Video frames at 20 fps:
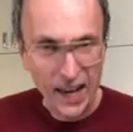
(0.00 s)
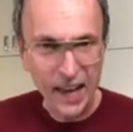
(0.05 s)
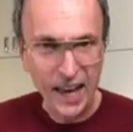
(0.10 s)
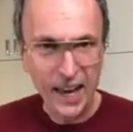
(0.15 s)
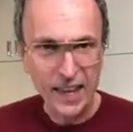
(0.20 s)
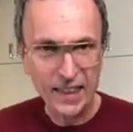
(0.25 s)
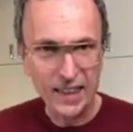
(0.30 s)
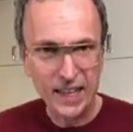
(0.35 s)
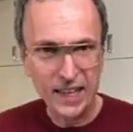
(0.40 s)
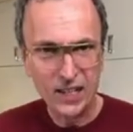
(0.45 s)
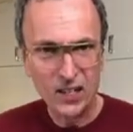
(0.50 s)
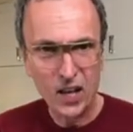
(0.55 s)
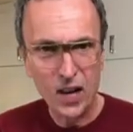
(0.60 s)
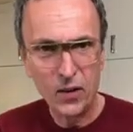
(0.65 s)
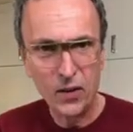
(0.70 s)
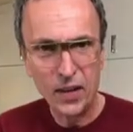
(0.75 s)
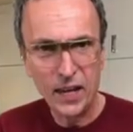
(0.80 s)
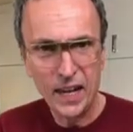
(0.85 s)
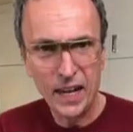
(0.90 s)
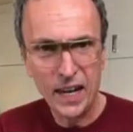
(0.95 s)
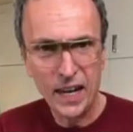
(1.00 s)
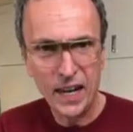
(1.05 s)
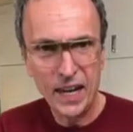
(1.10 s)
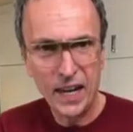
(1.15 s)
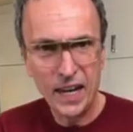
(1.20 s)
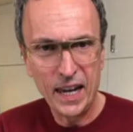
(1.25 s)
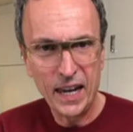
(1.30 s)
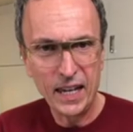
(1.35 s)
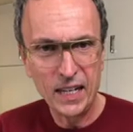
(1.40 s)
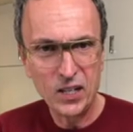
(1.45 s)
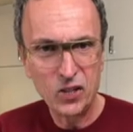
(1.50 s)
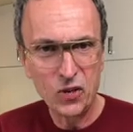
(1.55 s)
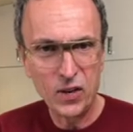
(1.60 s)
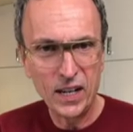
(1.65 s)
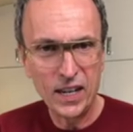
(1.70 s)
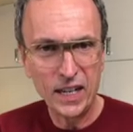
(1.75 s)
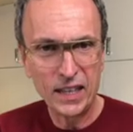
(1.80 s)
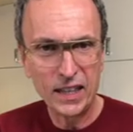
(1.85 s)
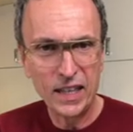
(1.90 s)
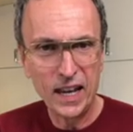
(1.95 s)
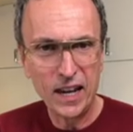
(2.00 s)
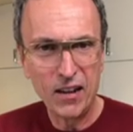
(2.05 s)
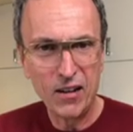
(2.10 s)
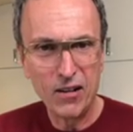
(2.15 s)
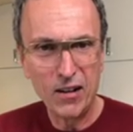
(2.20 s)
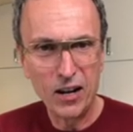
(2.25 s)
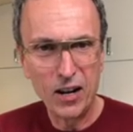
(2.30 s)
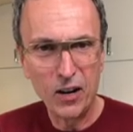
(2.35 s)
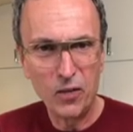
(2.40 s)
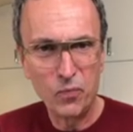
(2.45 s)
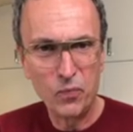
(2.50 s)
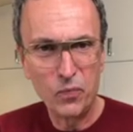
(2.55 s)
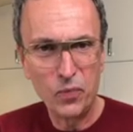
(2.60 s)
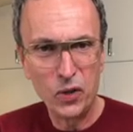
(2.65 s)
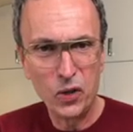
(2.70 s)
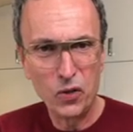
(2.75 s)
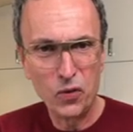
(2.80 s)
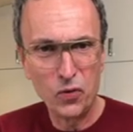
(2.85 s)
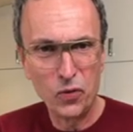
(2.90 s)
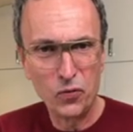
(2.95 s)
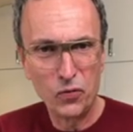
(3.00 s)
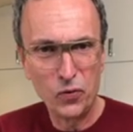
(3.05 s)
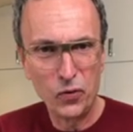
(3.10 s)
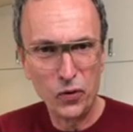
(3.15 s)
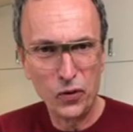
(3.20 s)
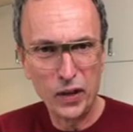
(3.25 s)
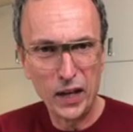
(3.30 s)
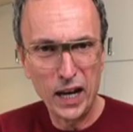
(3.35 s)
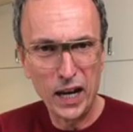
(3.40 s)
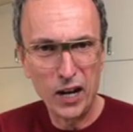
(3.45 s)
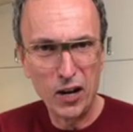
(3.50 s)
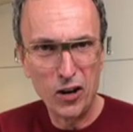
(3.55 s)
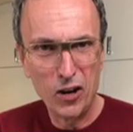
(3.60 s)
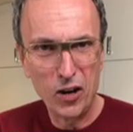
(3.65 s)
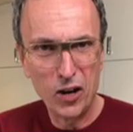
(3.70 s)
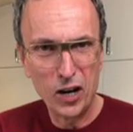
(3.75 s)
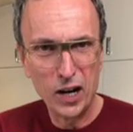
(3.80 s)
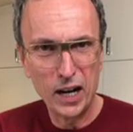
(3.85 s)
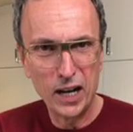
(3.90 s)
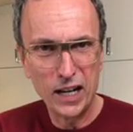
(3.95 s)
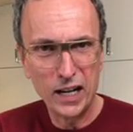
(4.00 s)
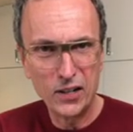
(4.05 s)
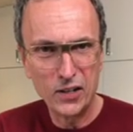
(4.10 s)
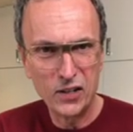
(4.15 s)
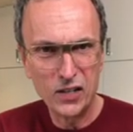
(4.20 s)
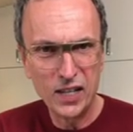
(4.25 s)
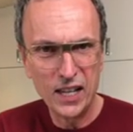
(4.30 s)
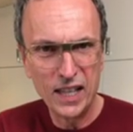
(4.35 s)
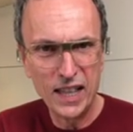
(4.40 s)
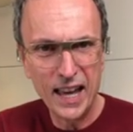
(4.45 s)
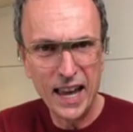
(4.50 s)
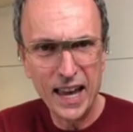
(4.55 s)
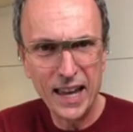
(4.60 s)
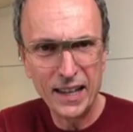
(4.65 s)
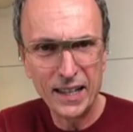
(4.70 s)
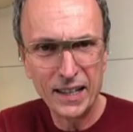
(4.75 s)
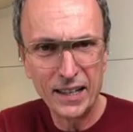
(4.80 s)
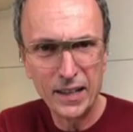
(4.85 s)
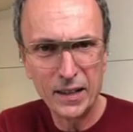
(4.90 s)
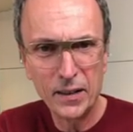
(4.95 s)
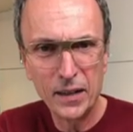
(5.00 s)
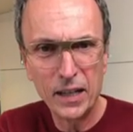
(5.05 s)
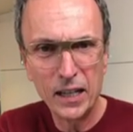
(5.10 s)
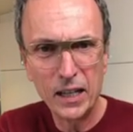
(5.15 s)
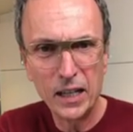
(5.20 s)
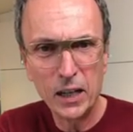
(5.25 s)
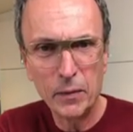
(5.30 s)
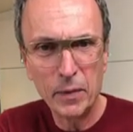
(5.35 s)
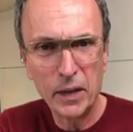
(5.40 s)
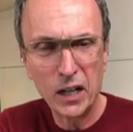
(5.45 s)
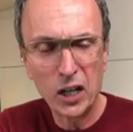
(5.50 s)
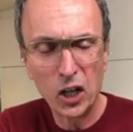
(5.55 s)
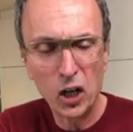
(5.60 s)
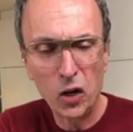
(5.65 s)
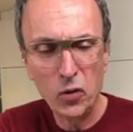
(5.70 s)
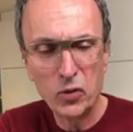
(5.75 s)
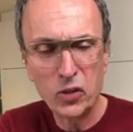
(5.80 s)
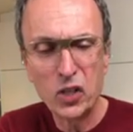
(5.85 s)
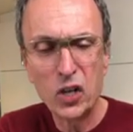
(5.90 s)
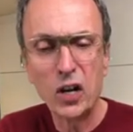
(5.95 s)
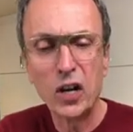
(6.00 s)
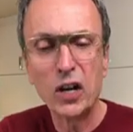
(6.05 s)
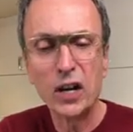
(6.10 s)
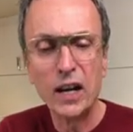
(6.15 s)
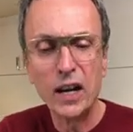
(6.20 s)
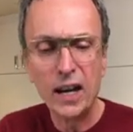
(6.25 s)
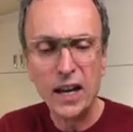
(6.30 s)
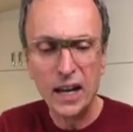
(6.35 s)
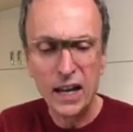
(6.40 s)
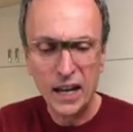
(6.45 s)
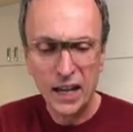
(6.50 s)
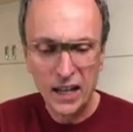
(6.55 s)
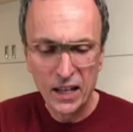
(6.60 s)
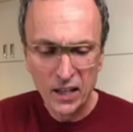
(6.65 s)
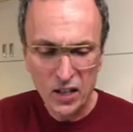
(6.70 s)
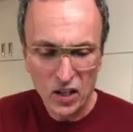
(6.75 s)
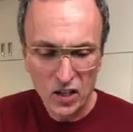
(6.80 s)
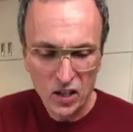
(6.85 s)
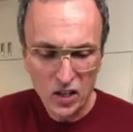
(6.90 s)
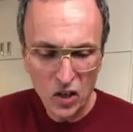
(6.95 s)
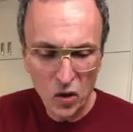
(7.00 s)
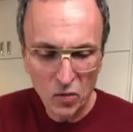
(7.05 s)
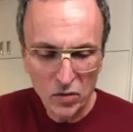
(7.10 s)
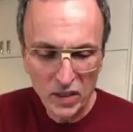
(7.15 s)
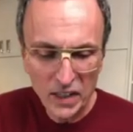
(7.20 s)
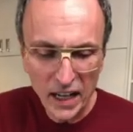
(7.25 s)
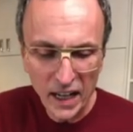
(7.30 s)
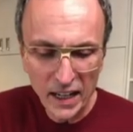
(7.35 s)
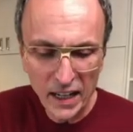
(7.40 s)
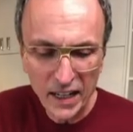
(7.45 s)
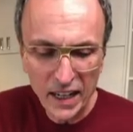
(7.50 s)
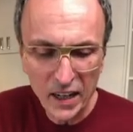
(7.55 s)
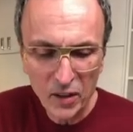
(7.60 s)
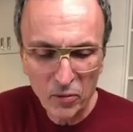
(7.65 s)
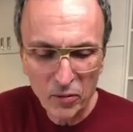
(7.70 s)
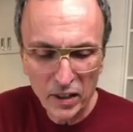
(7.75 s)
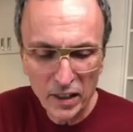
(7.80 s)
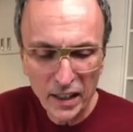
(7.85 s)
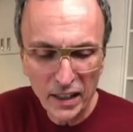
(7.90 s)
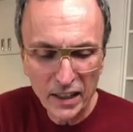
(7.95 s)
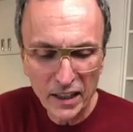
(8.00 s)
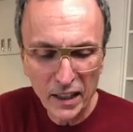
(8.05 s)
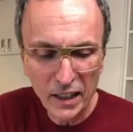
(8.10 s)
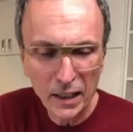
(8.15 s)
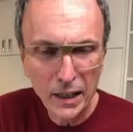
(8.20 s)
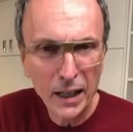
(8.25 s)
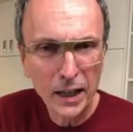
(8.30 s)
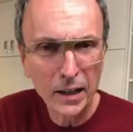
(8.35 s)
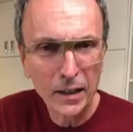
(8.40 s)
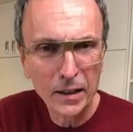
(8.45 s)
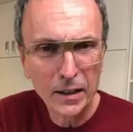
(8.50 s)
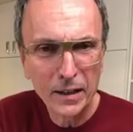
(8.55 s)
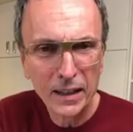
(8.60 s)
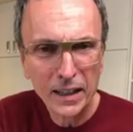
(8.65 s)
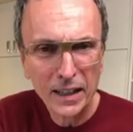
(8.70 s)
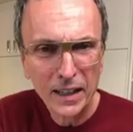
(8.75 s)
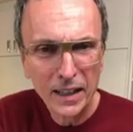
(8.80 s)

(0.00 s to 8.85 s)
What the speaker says: at this, how intricate they are, how beautiful they are. Can you see that? Look at a little bit closer. It's just so delicate with the little,